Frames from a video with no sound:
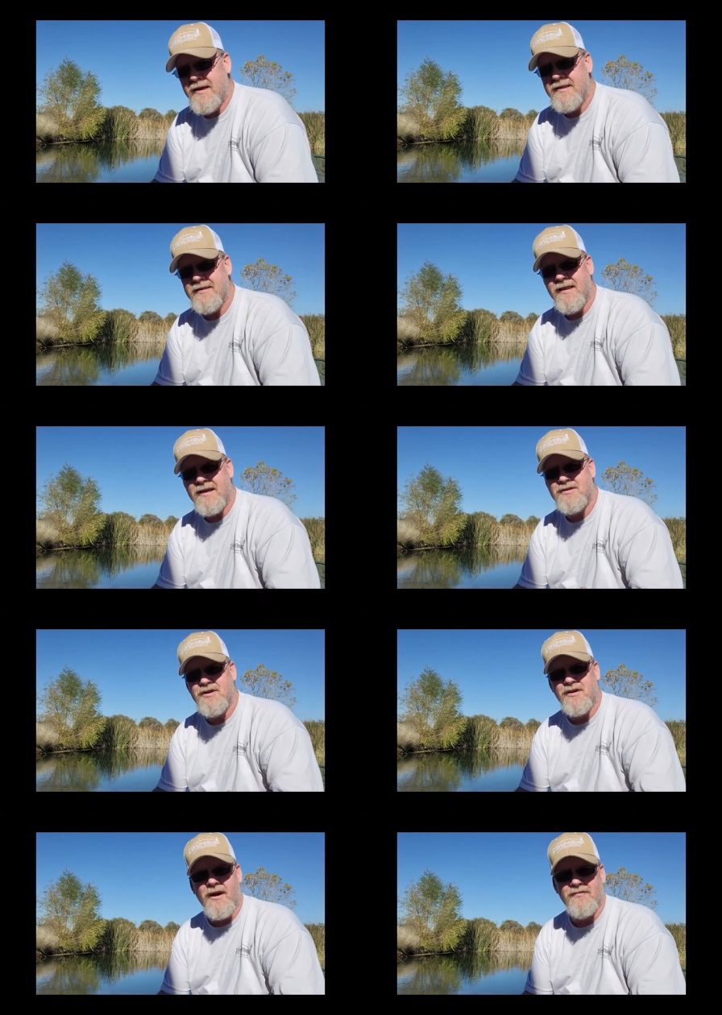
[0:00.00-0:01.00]
in the last
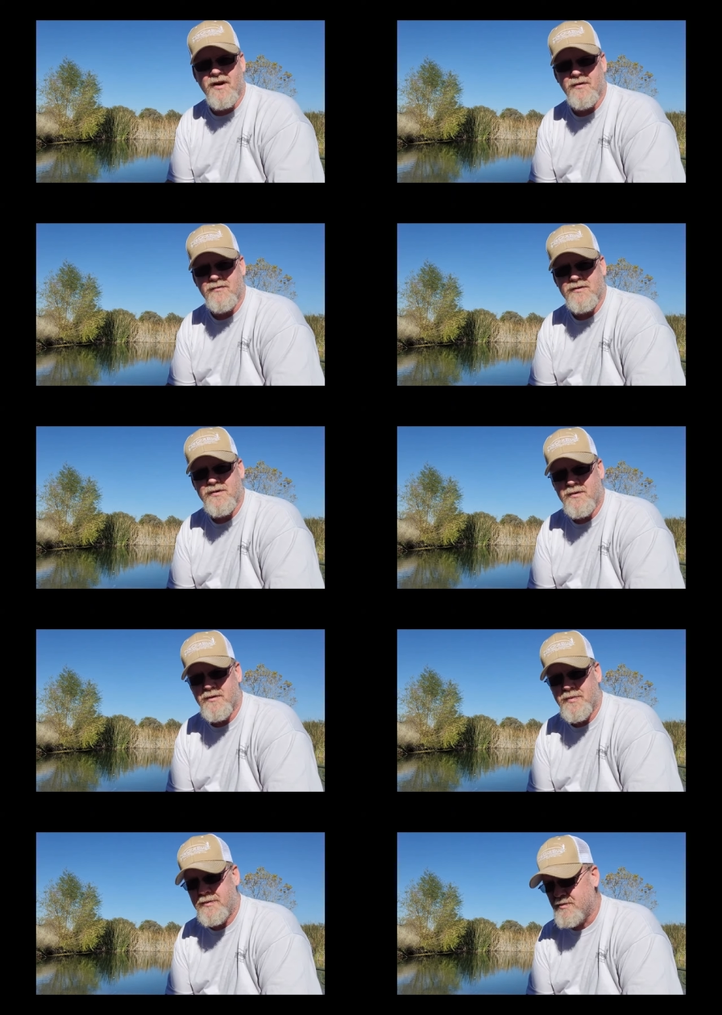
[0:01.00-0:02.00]
year, I've taught over
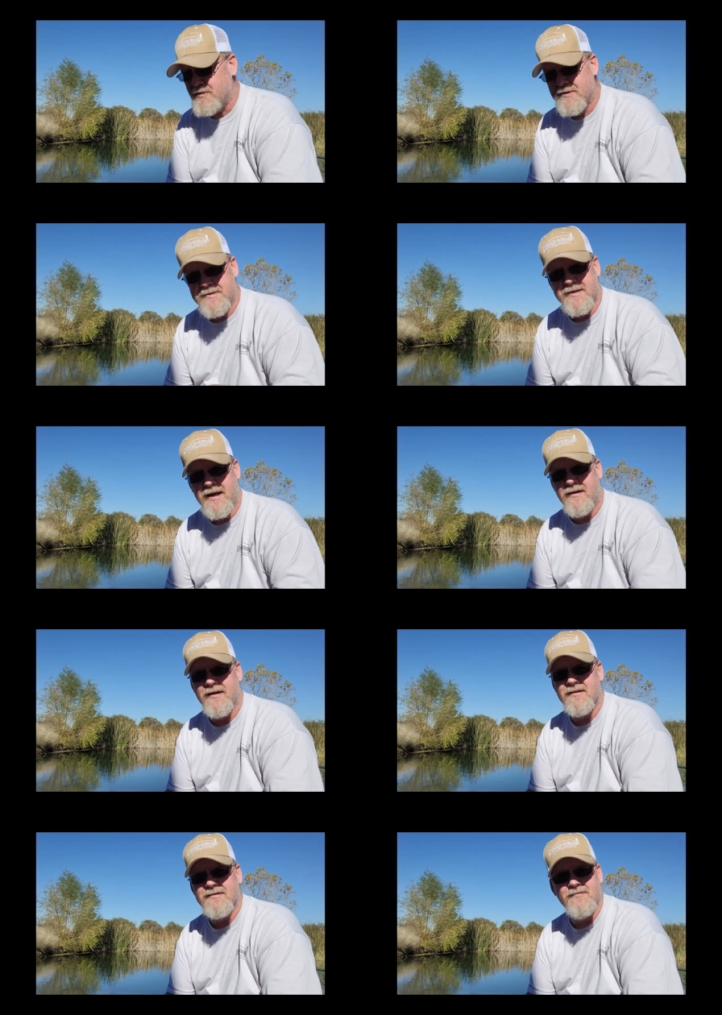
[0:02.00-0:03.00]
200 people in this
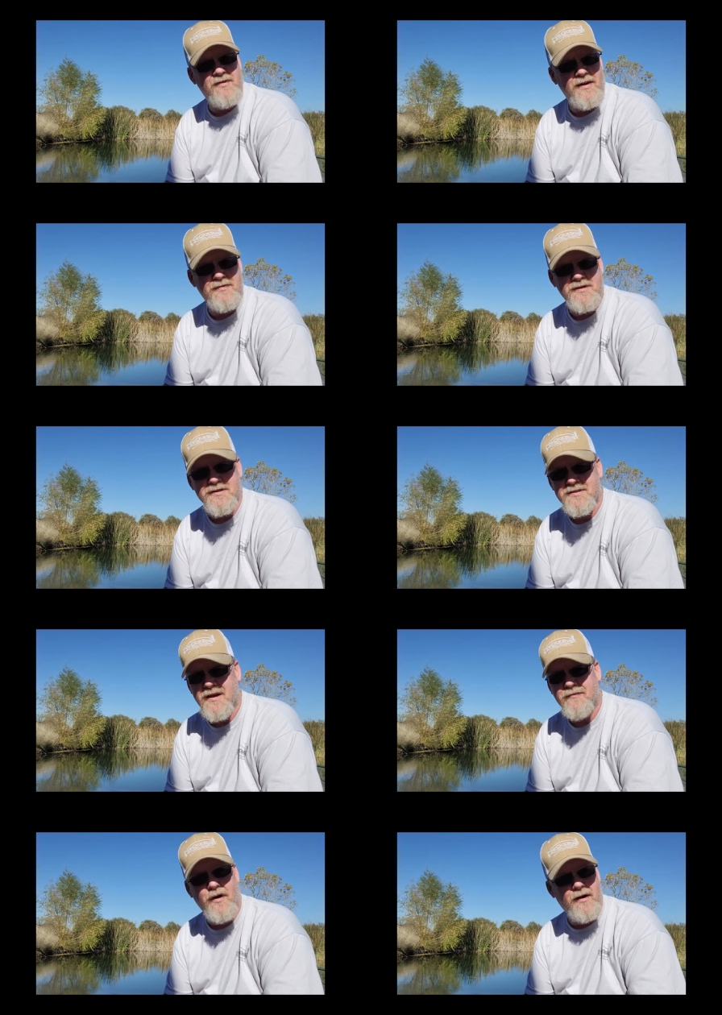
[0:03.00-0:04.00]
area some fly fishing
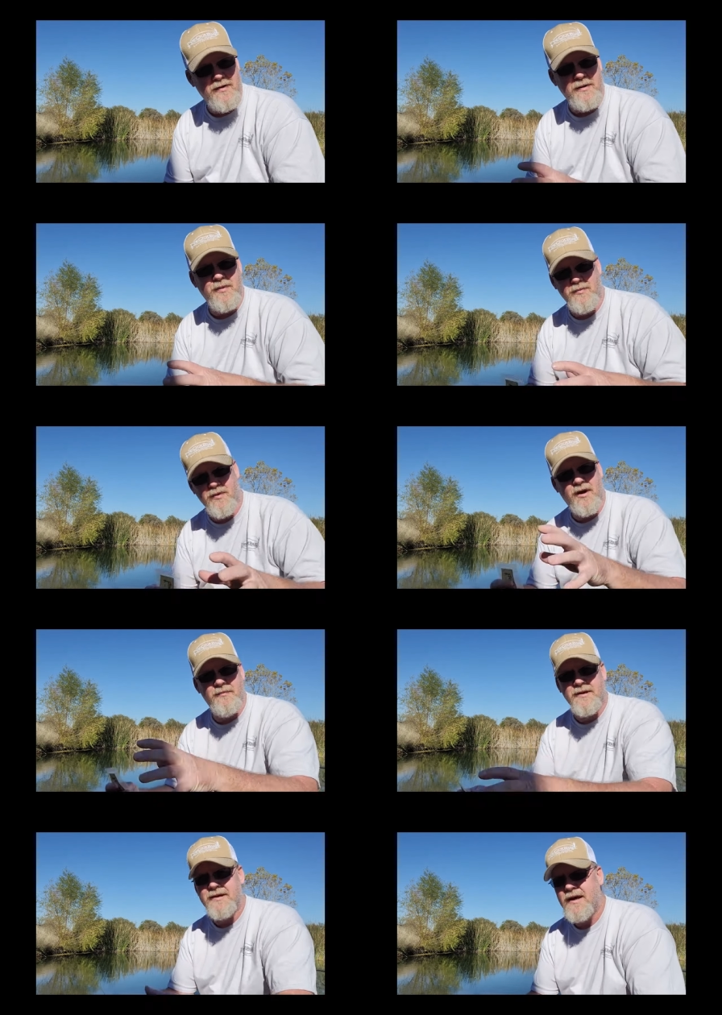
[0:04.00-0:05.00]
stuff, or I've had people
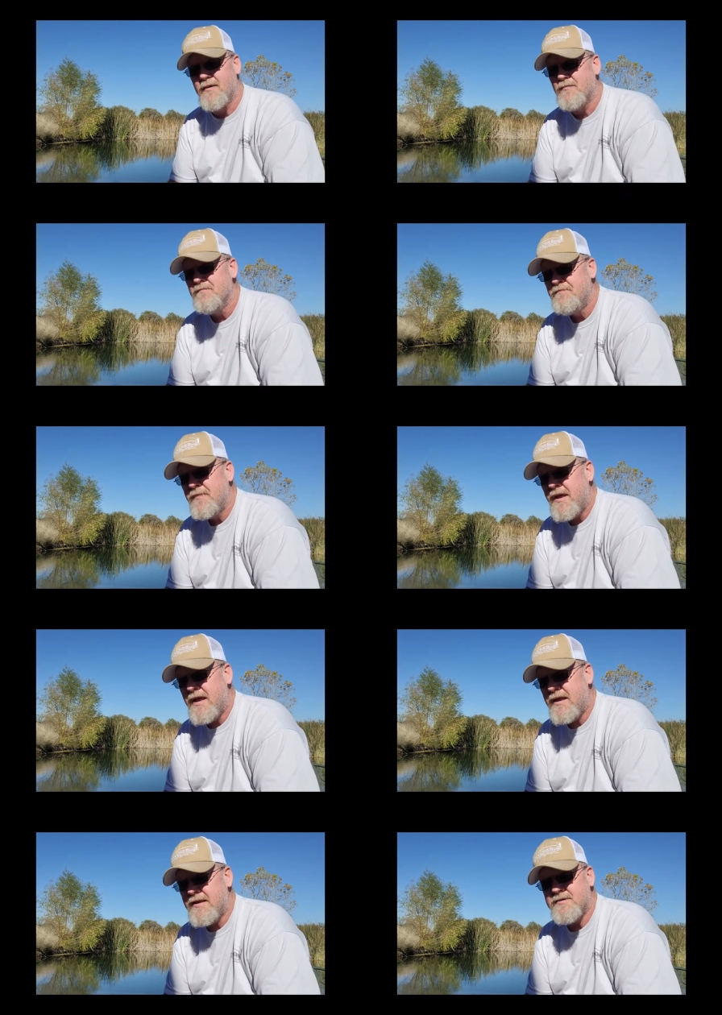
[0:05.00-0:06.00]
come in and help.
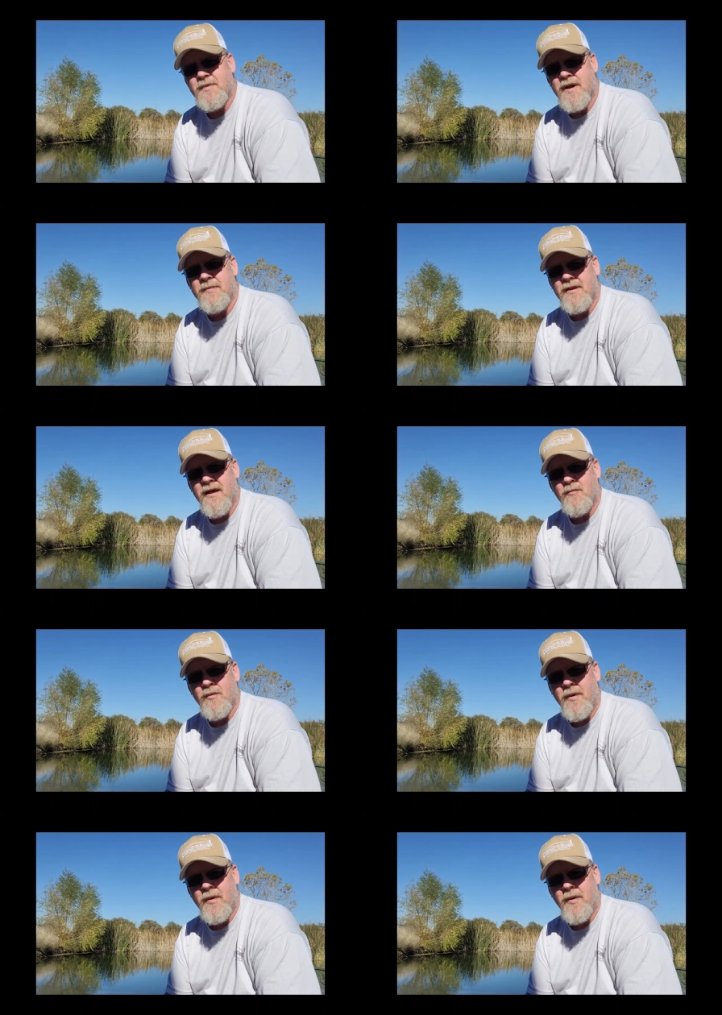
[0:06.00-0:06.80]
And it's becoming a lot more